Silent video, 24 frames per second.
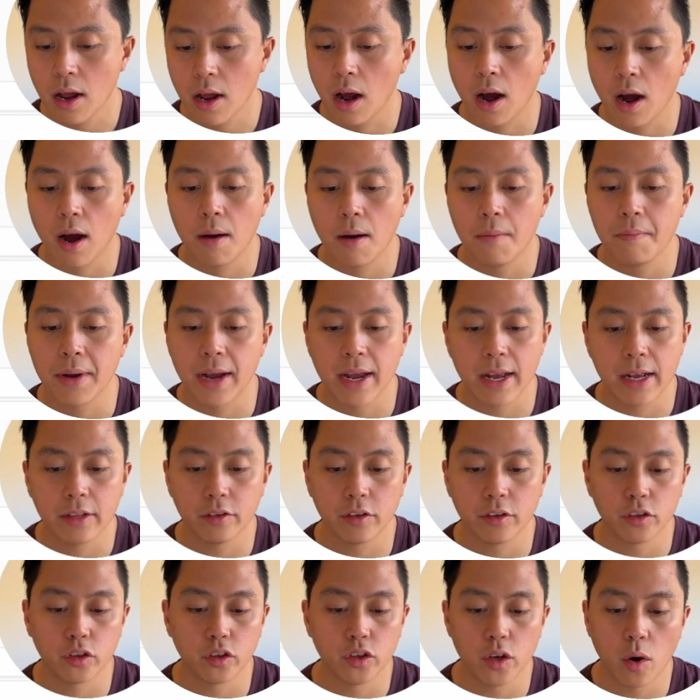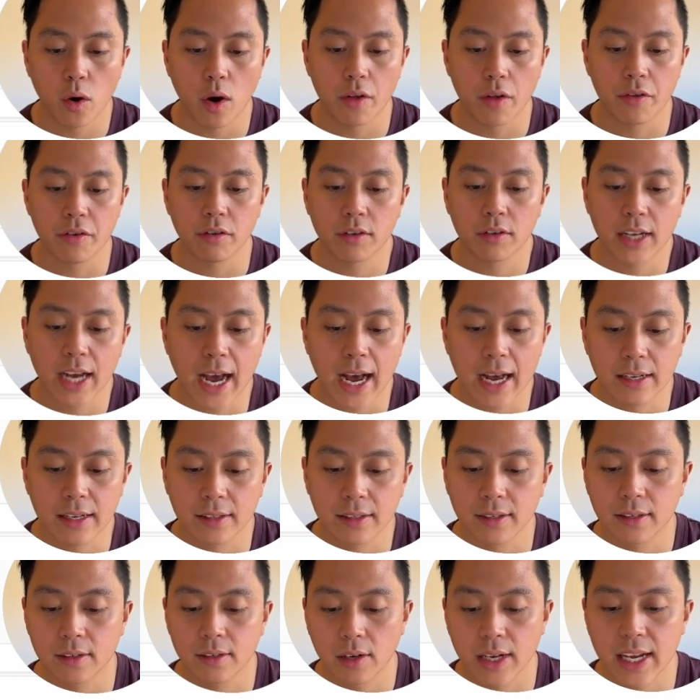and there's no other
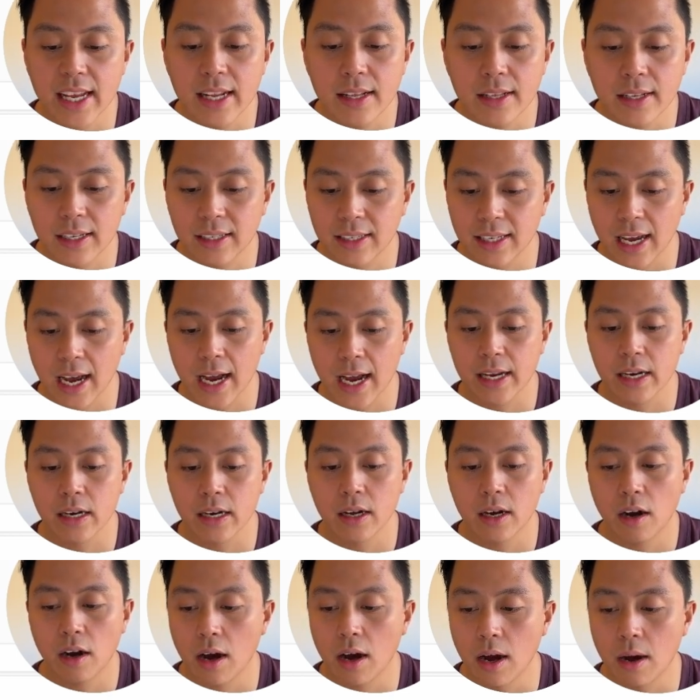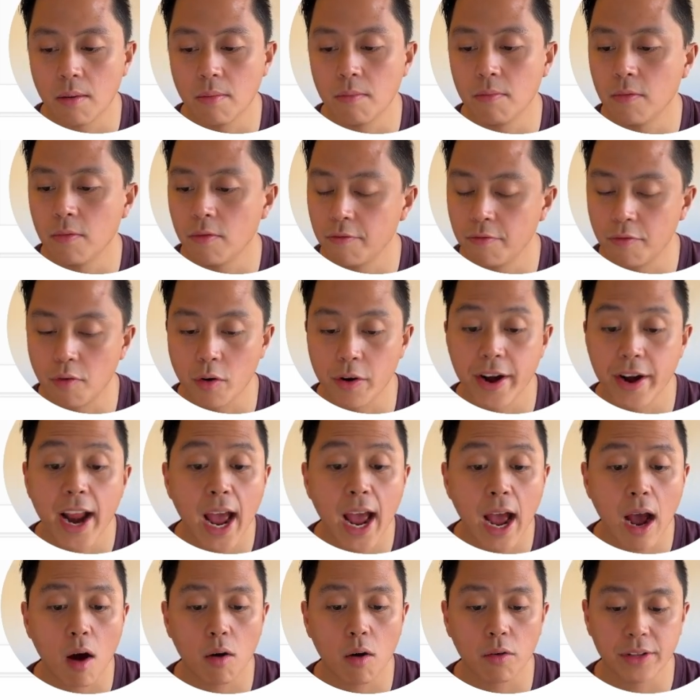tasks in design for
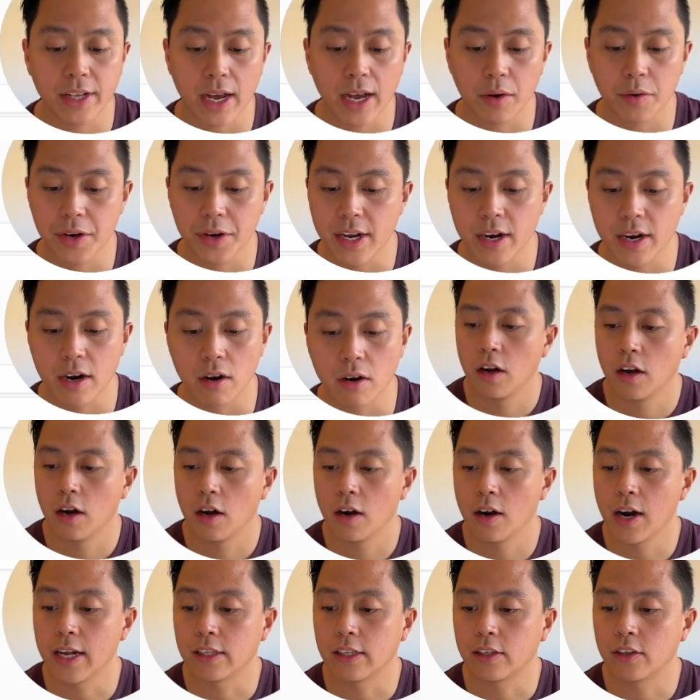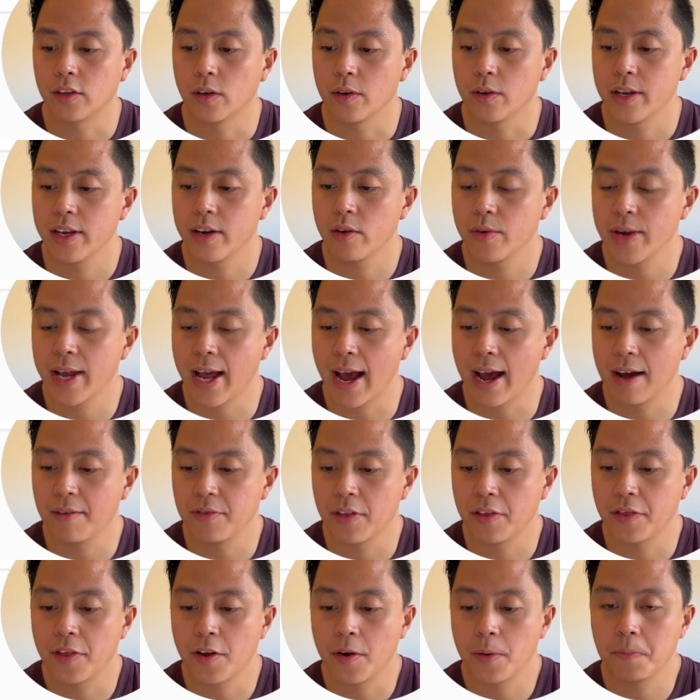now down here. All right, so here we have
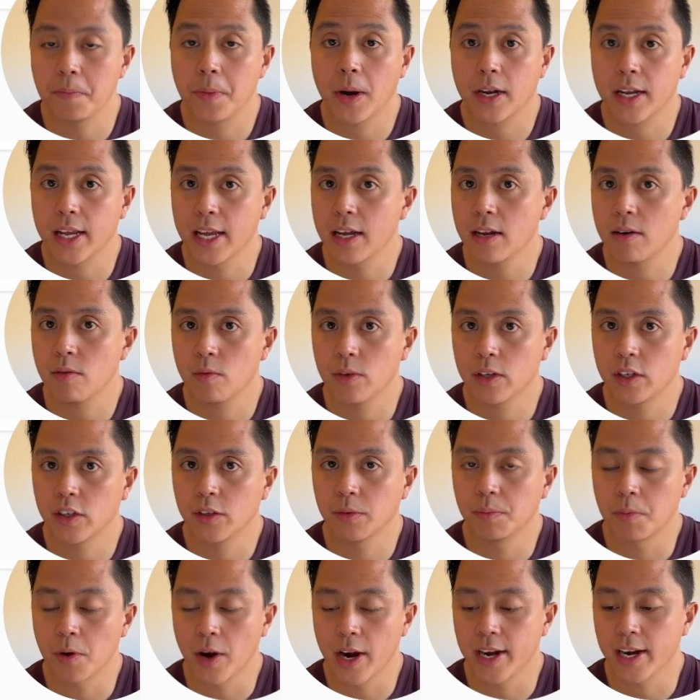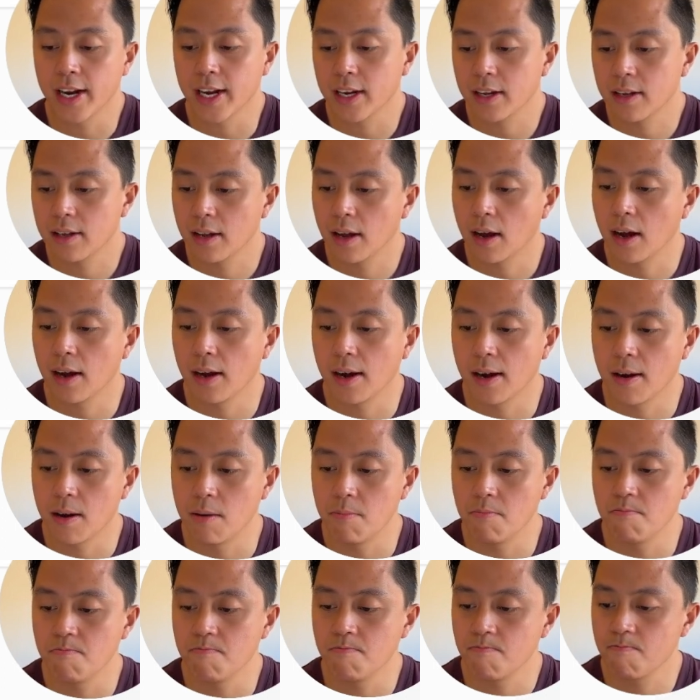the third bucket, which is branding.
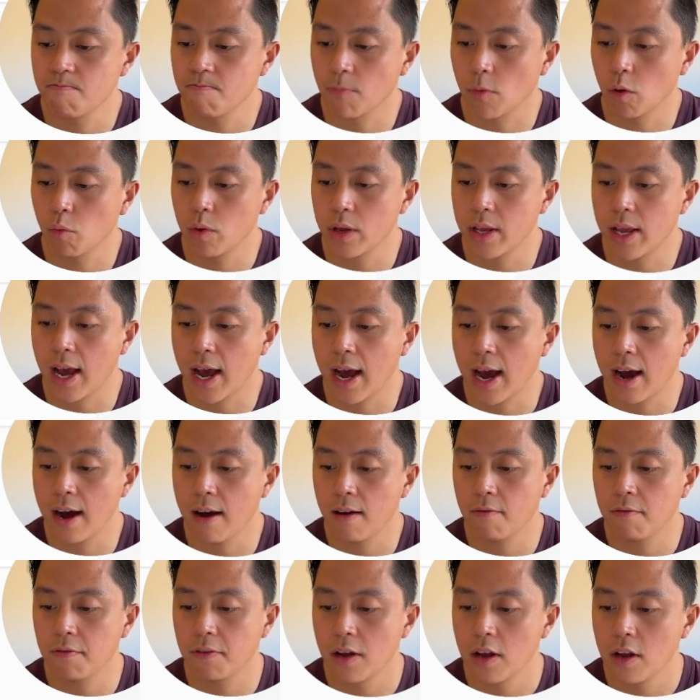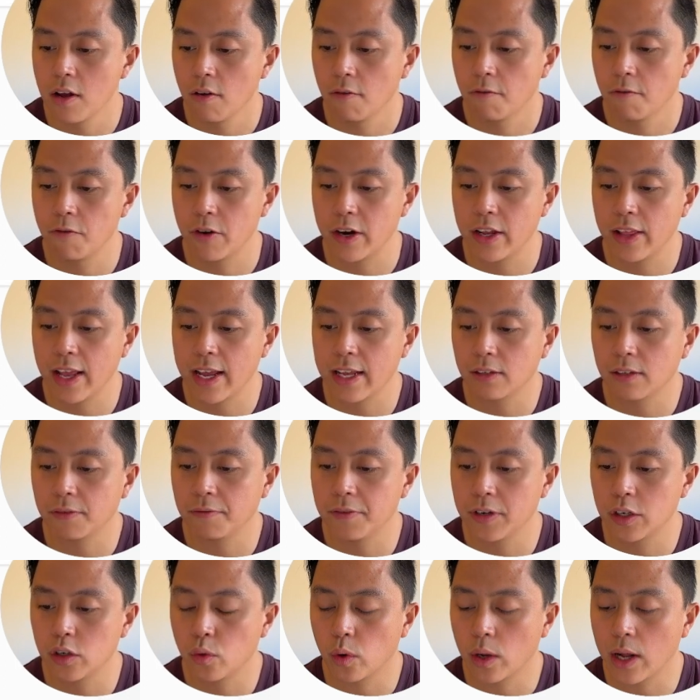We have freelance
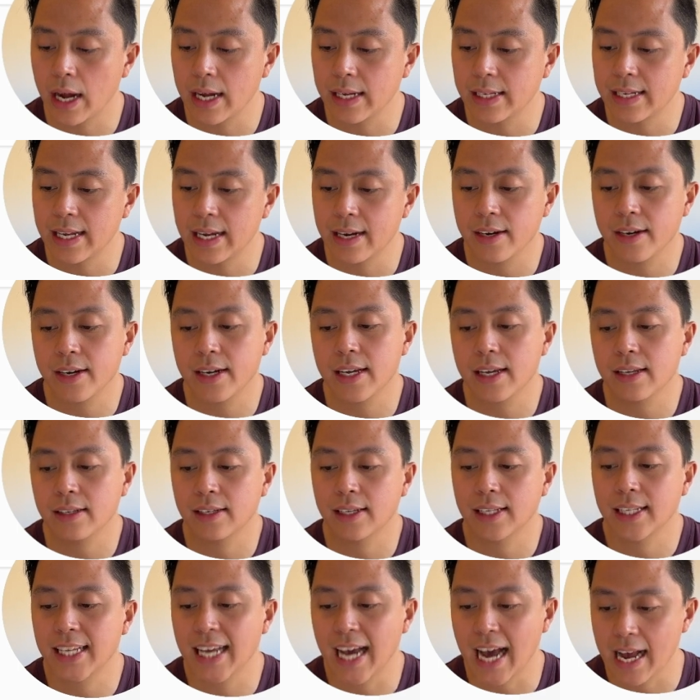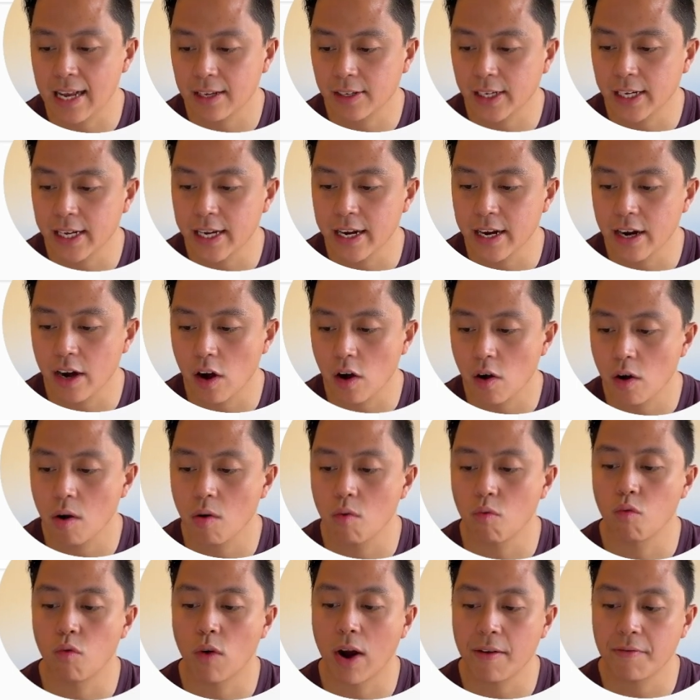visual identity as a task here,
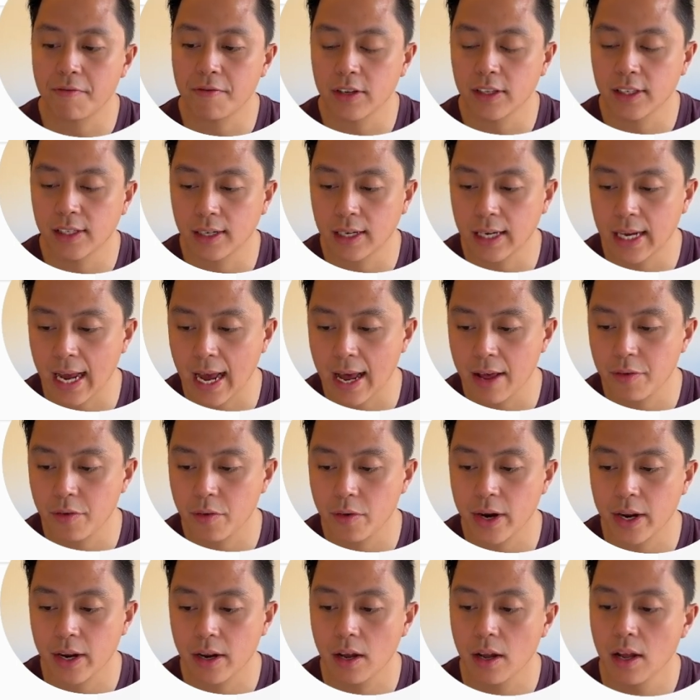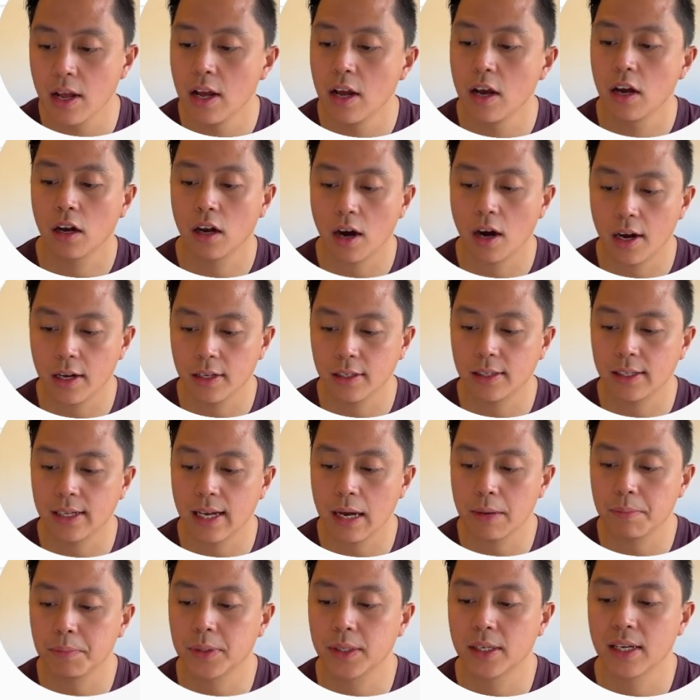reference gathering,
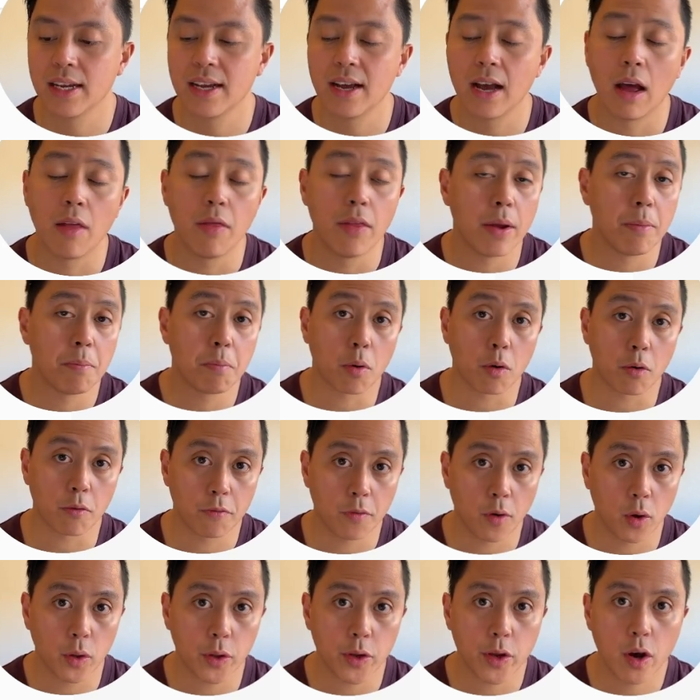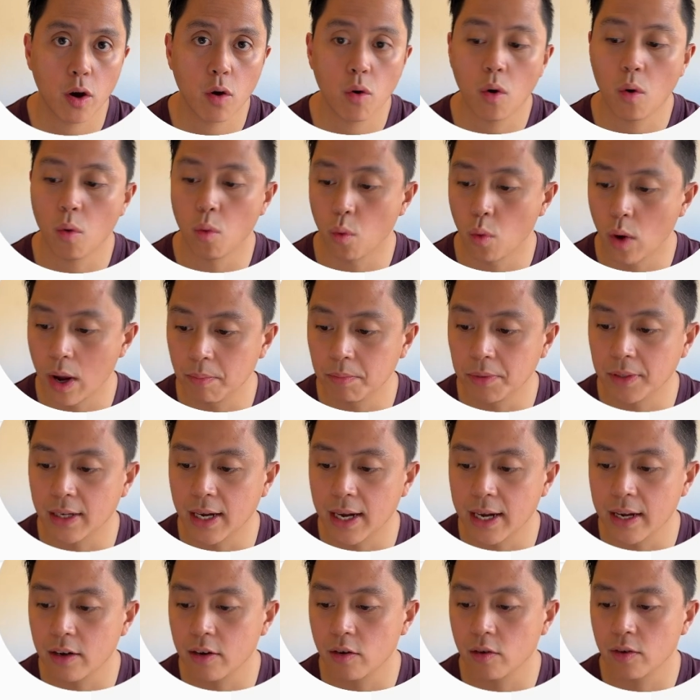concepts, and then portfolio
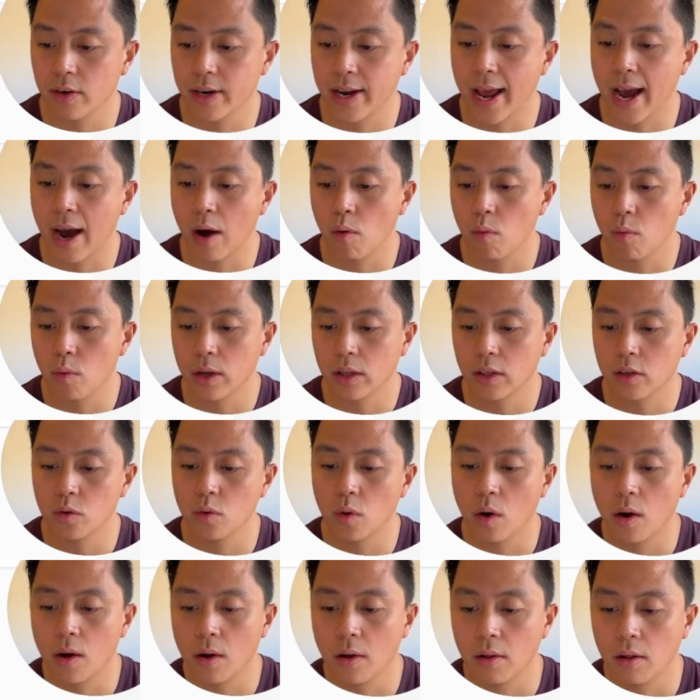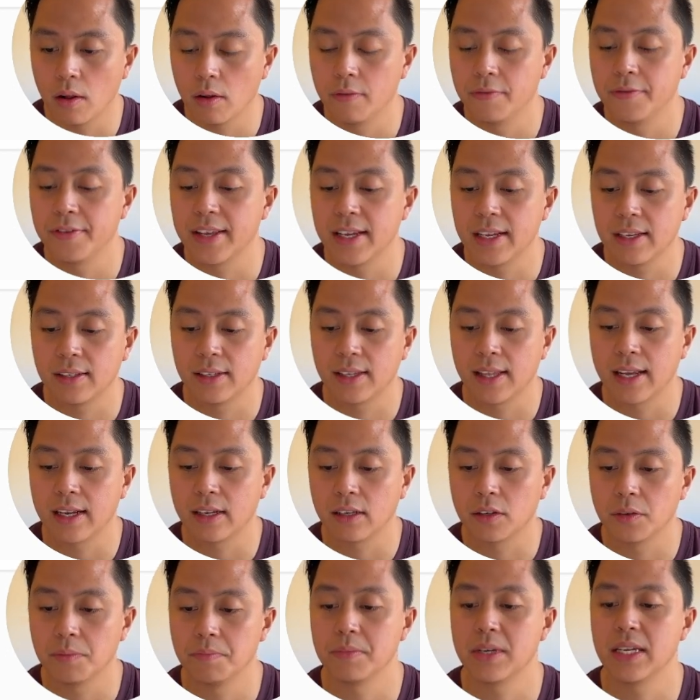website. Now, what do all of these
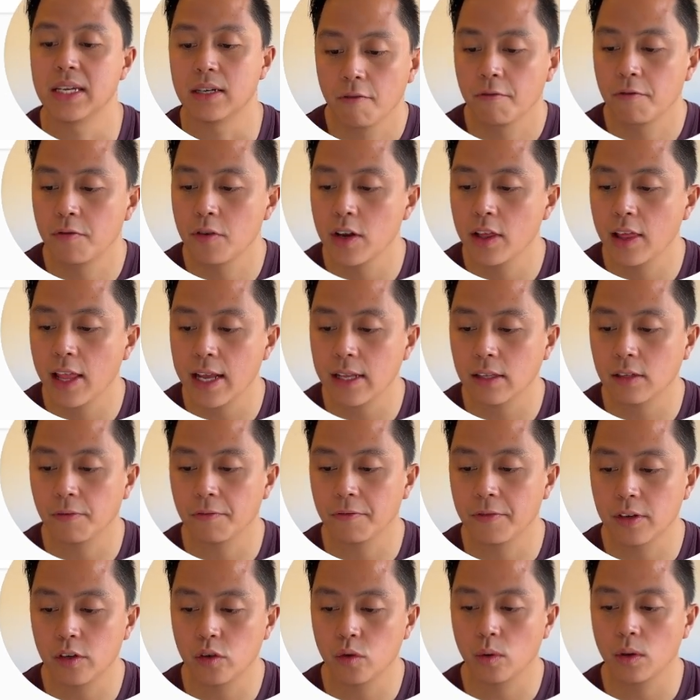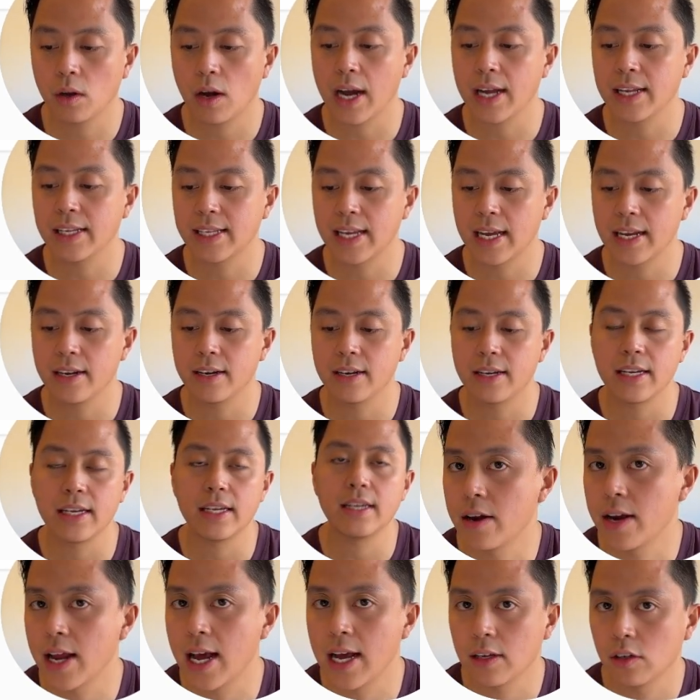things mean? Freelance visual
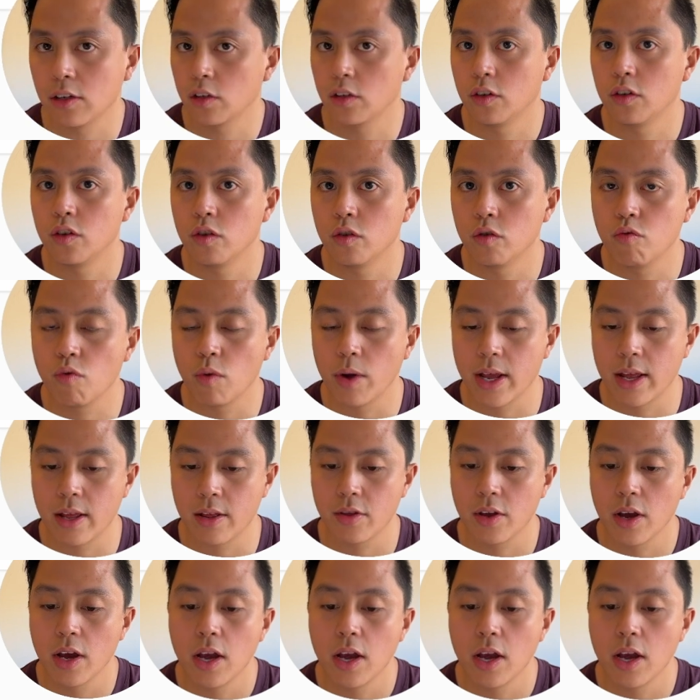identity has to do with